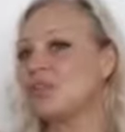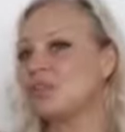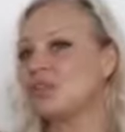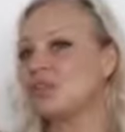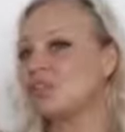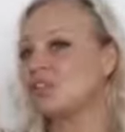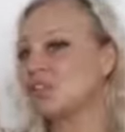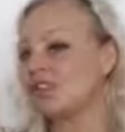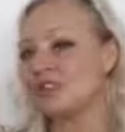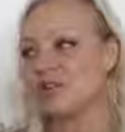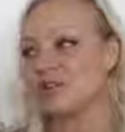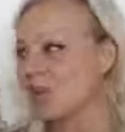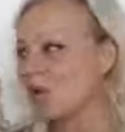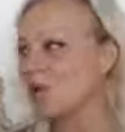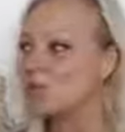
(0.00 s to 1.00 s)
usually
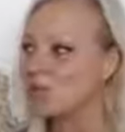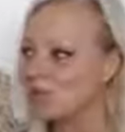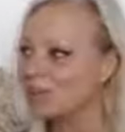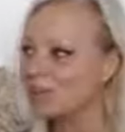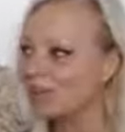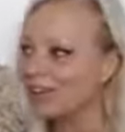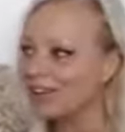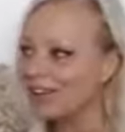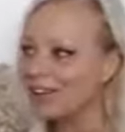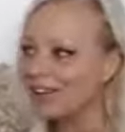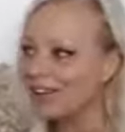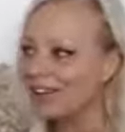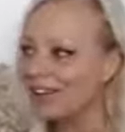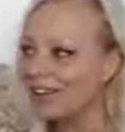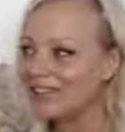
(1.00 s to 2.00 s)
don't know.
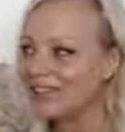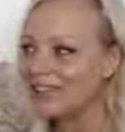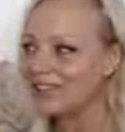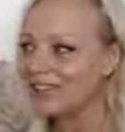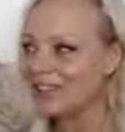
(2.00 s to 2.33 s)
It's